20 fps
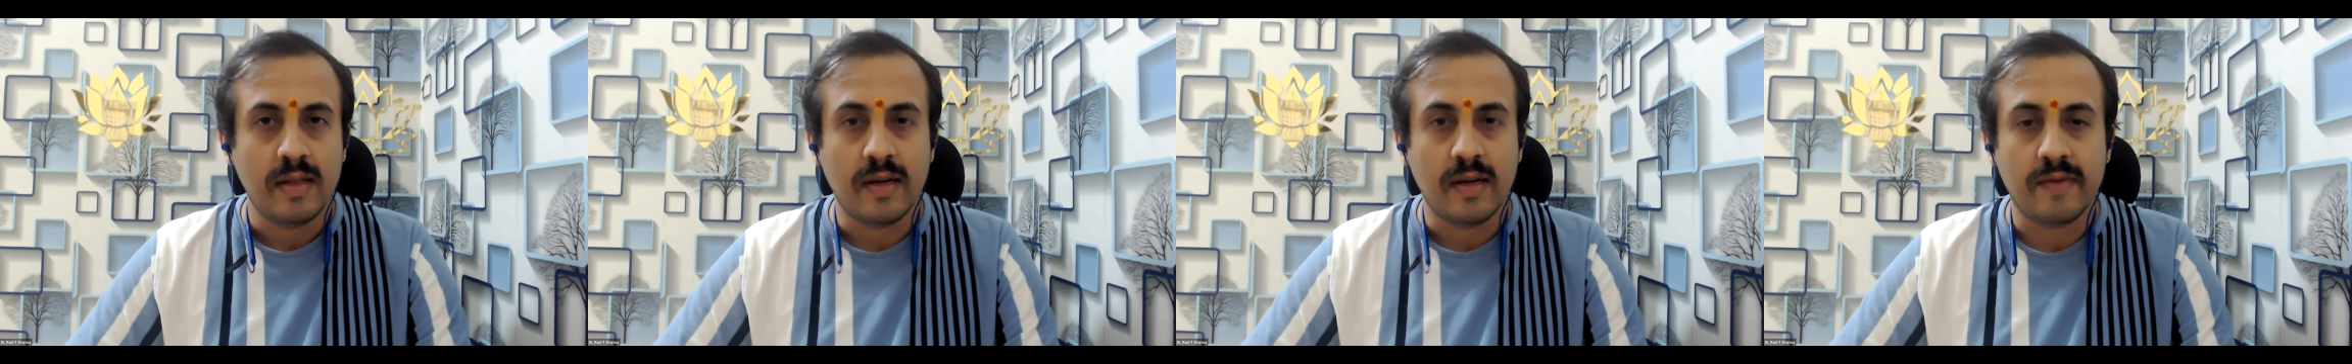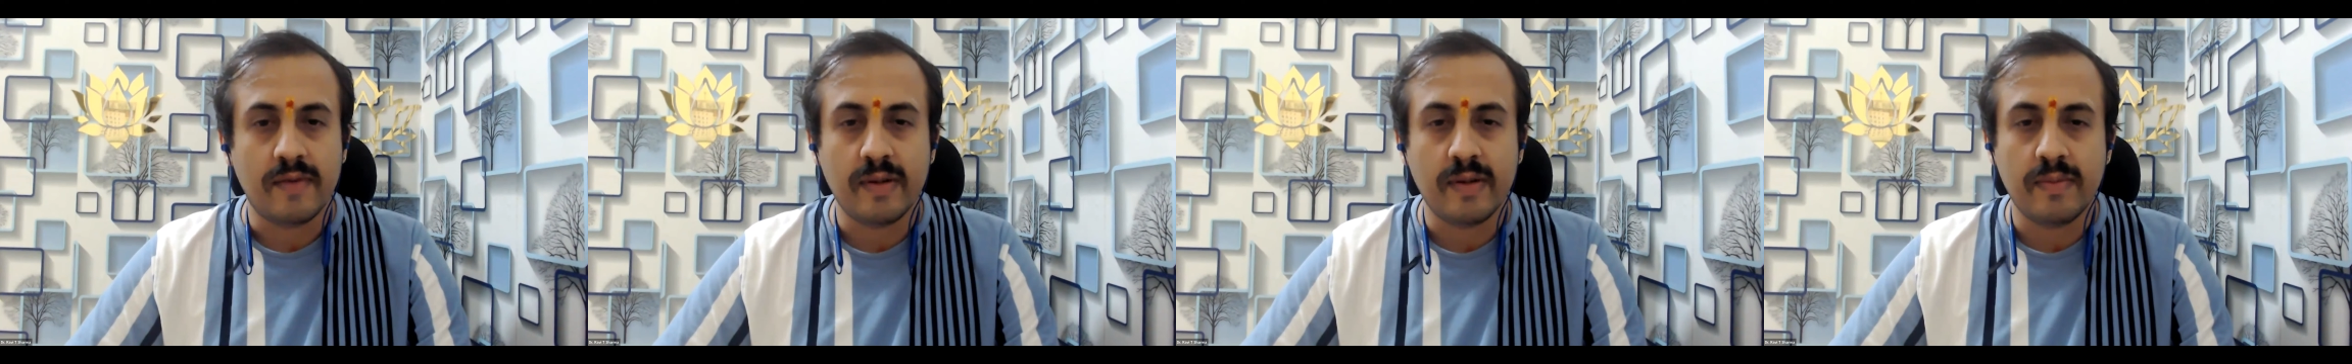
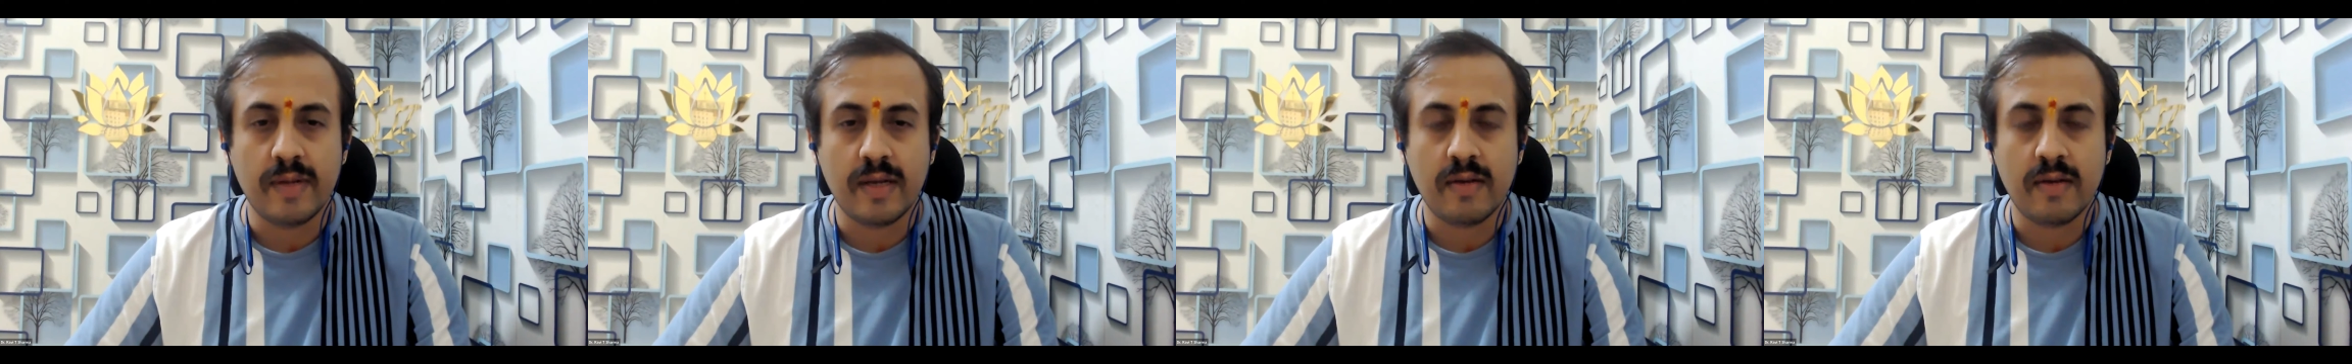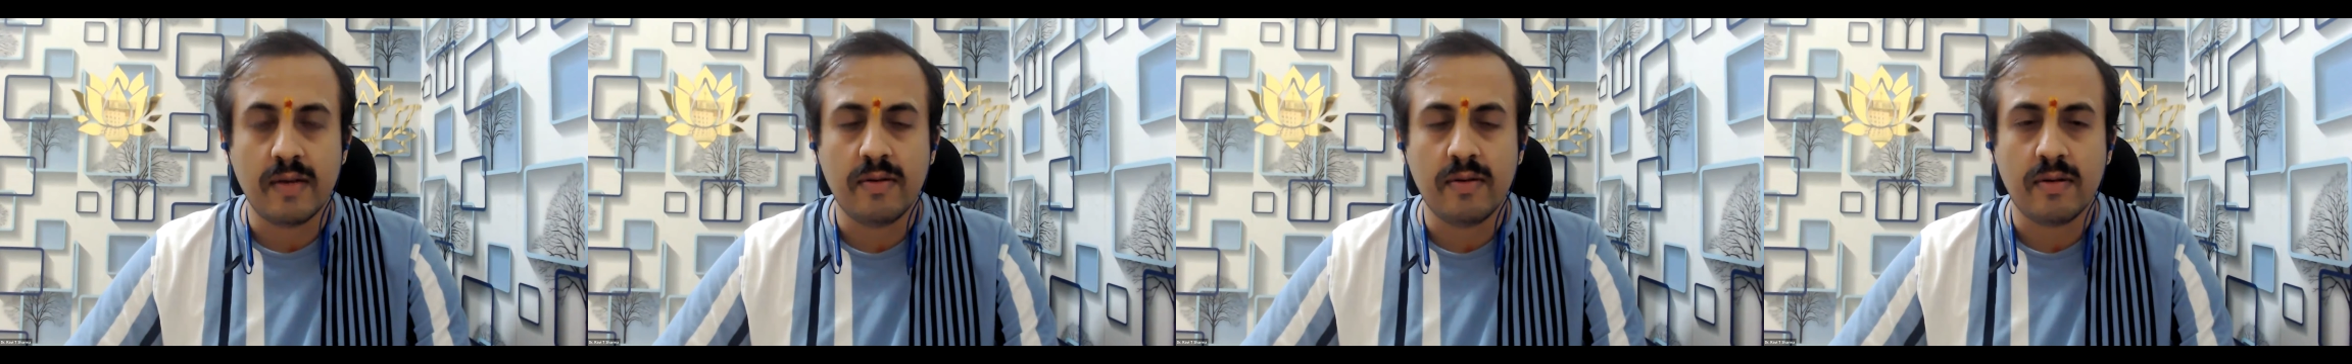that will
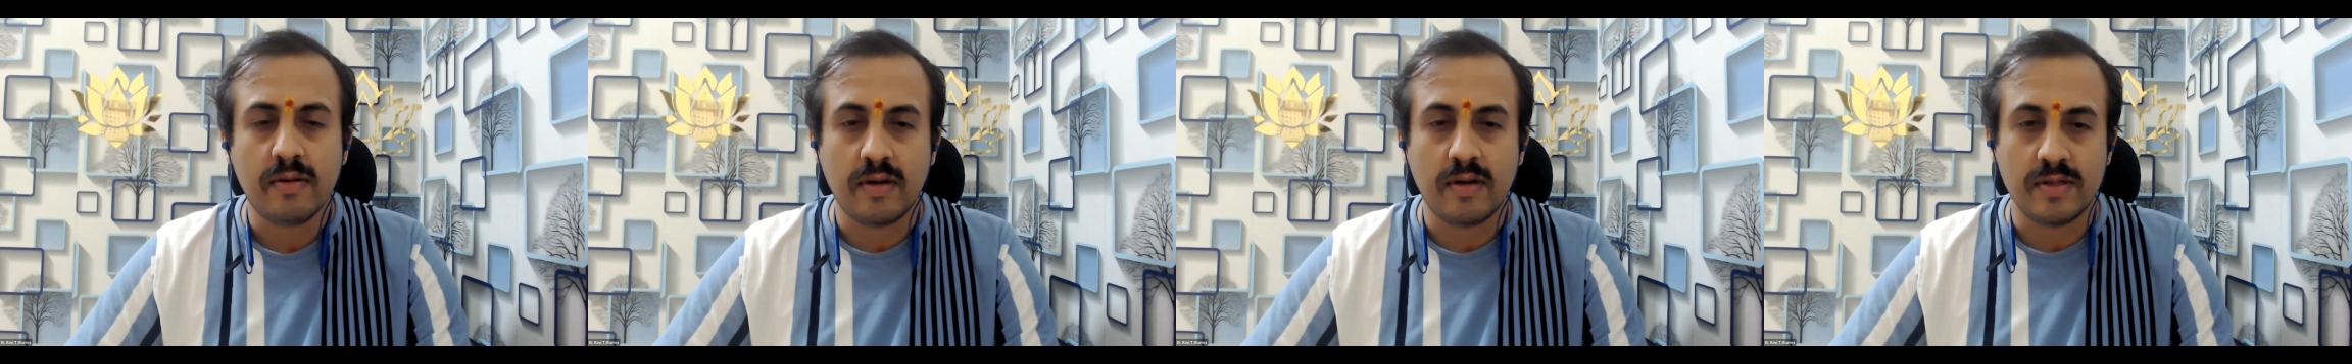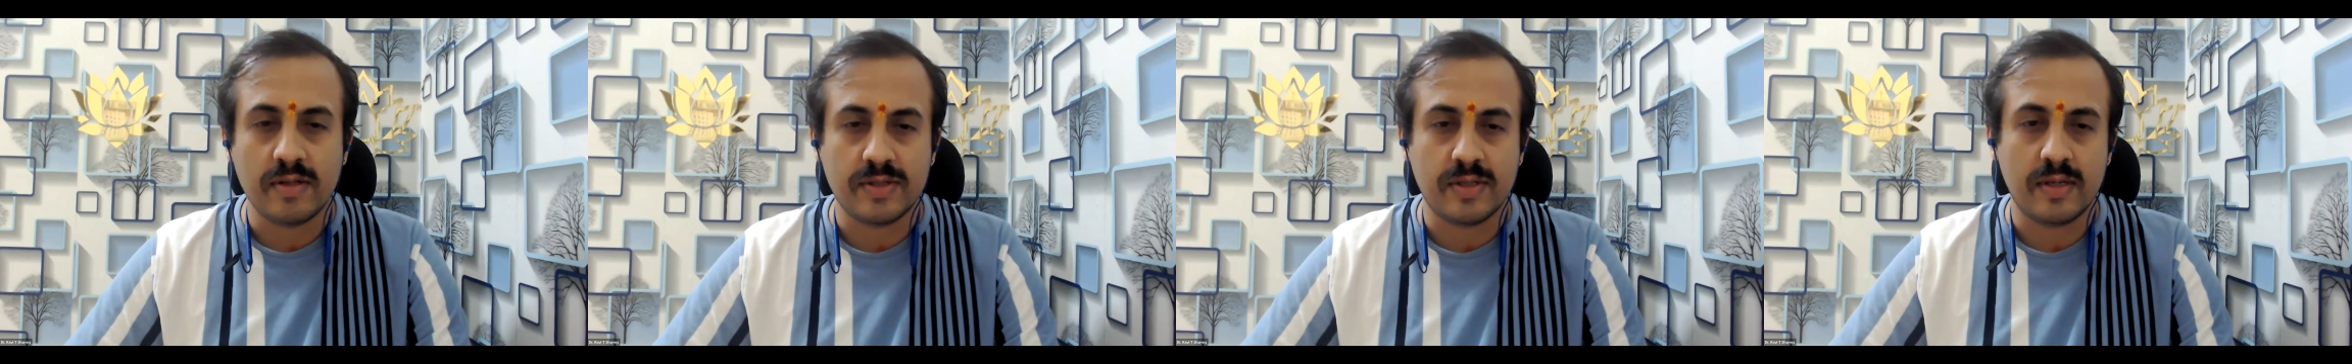bring you
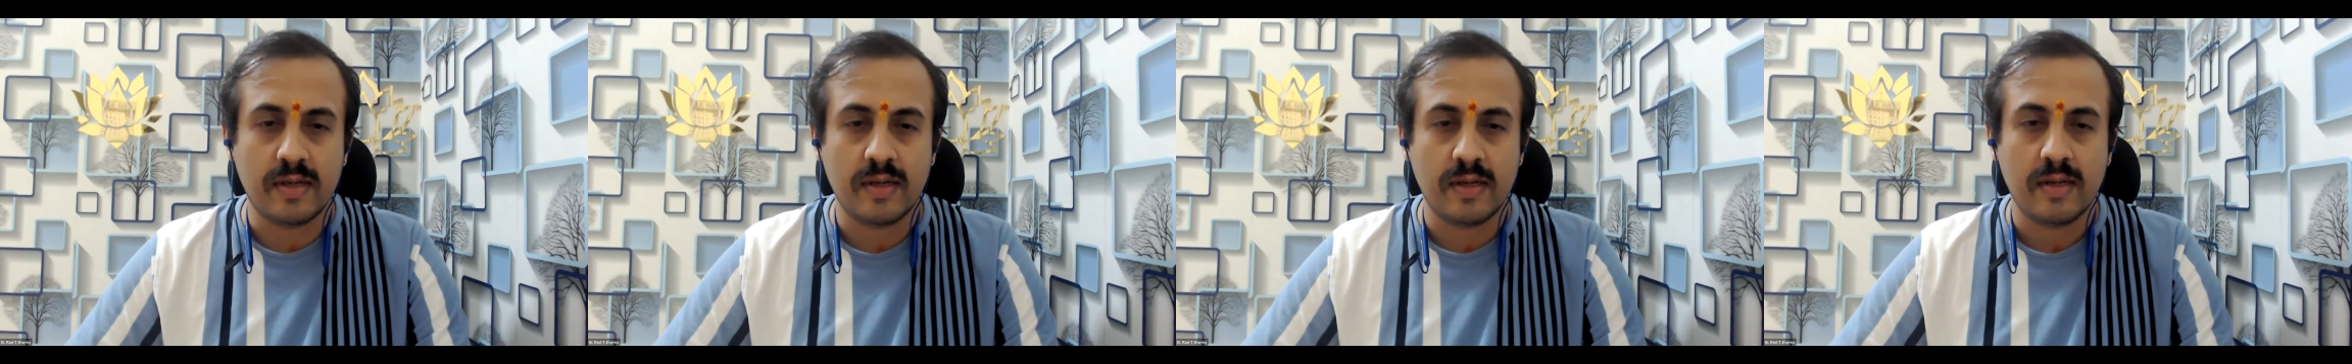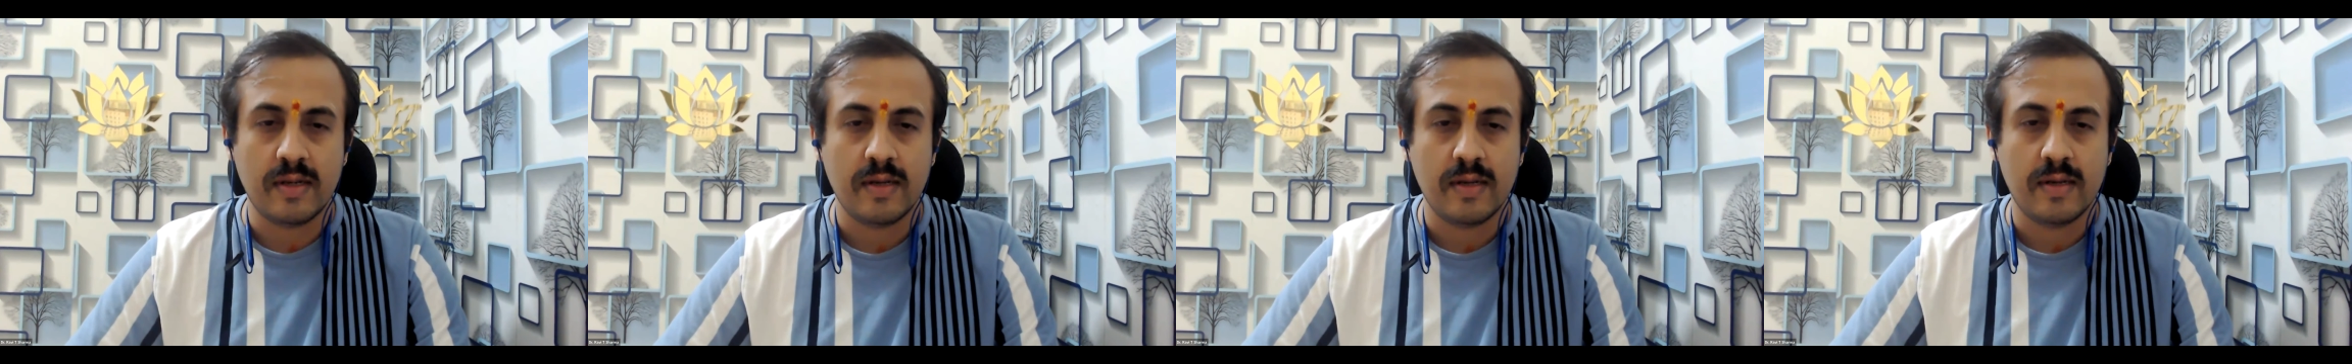
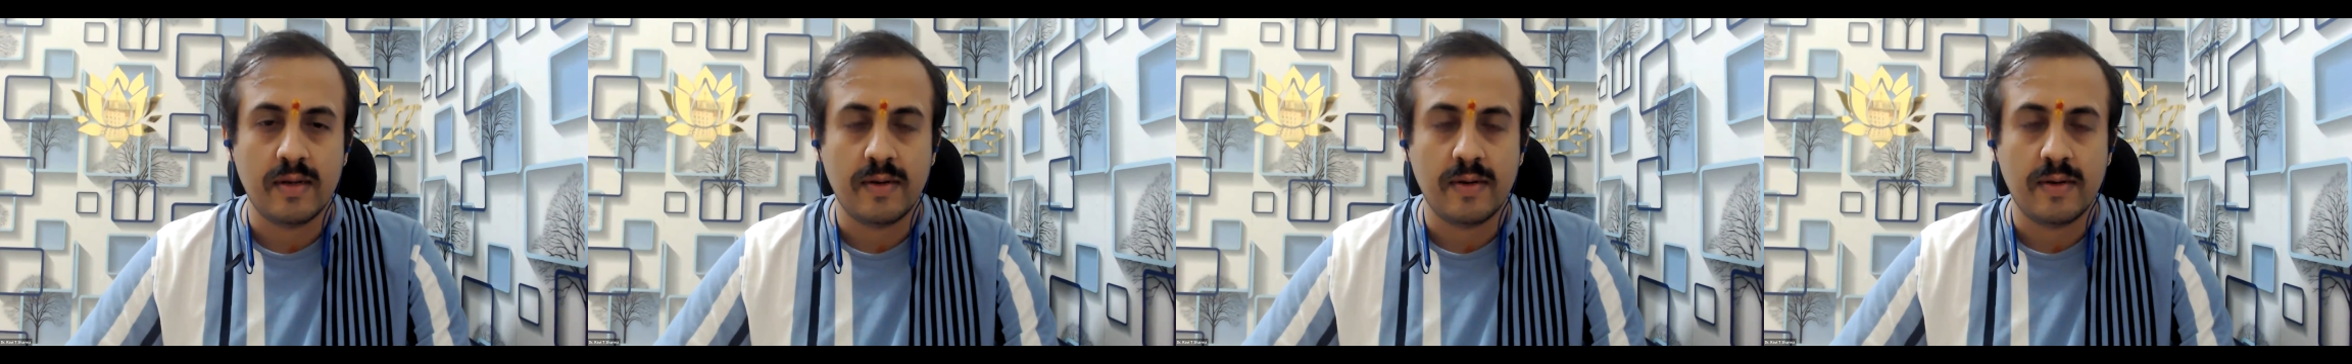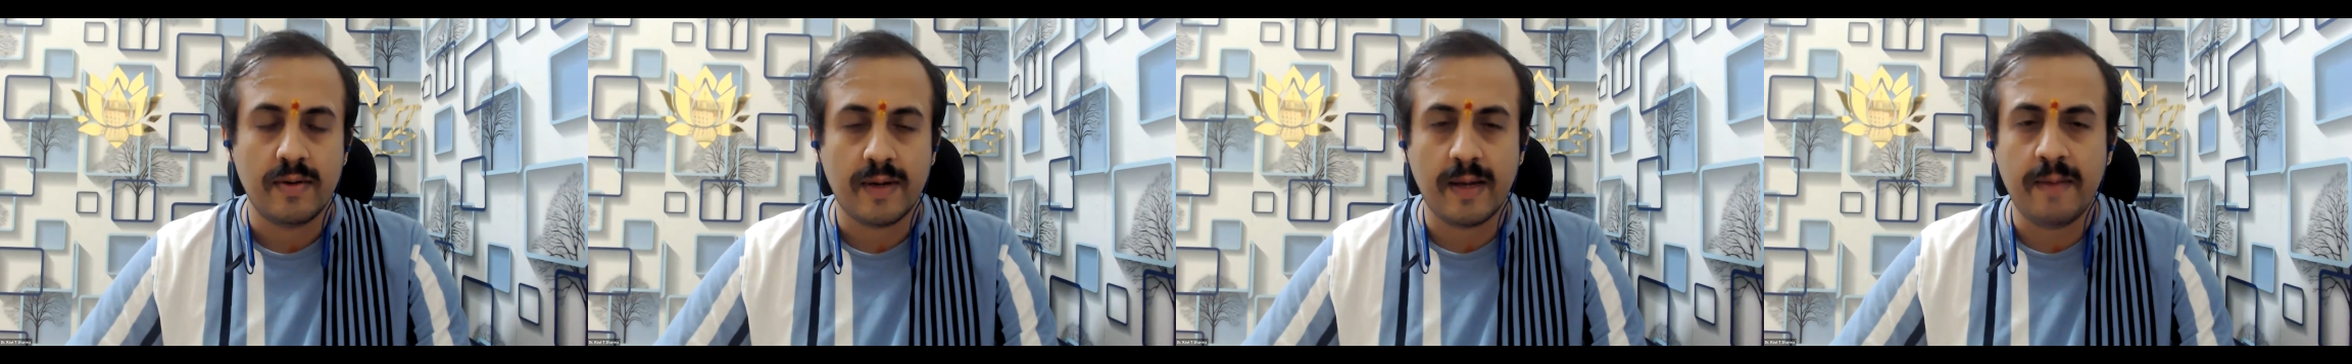costly.
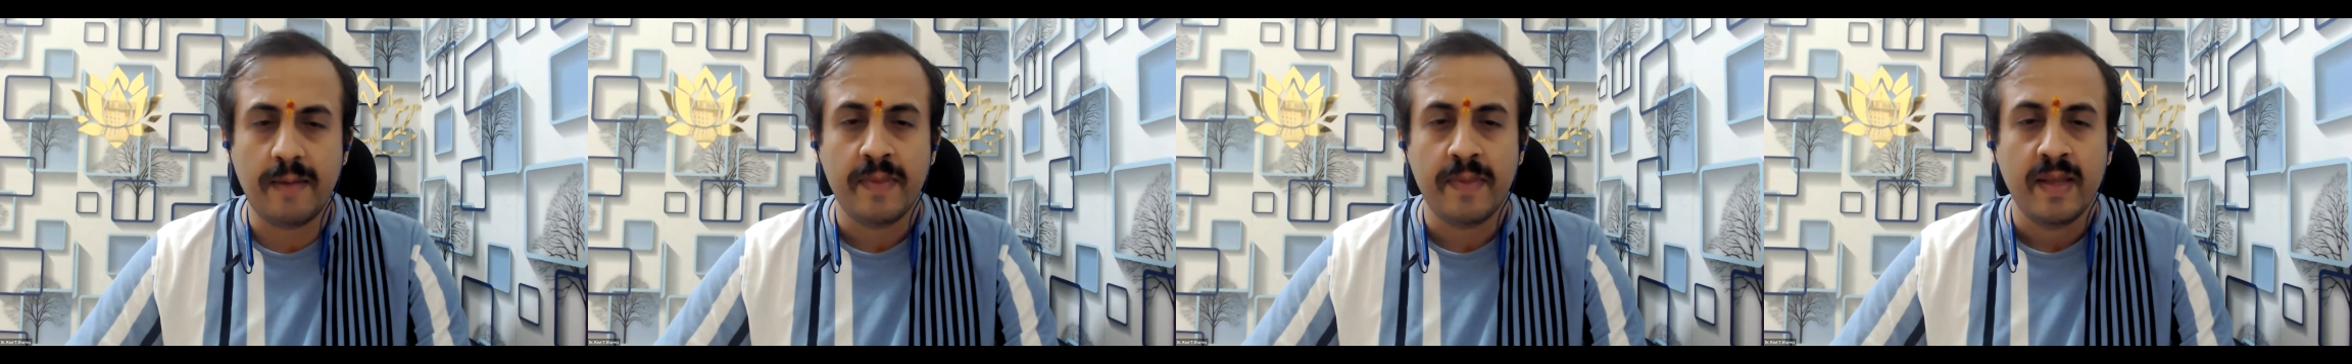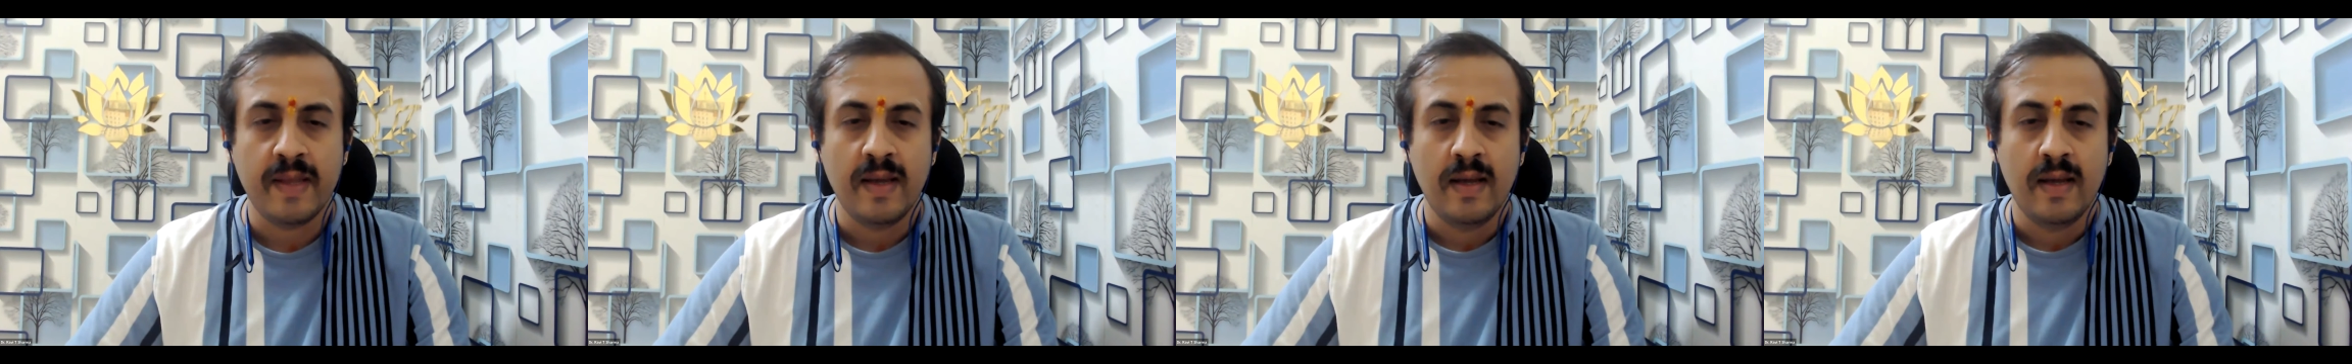Okay.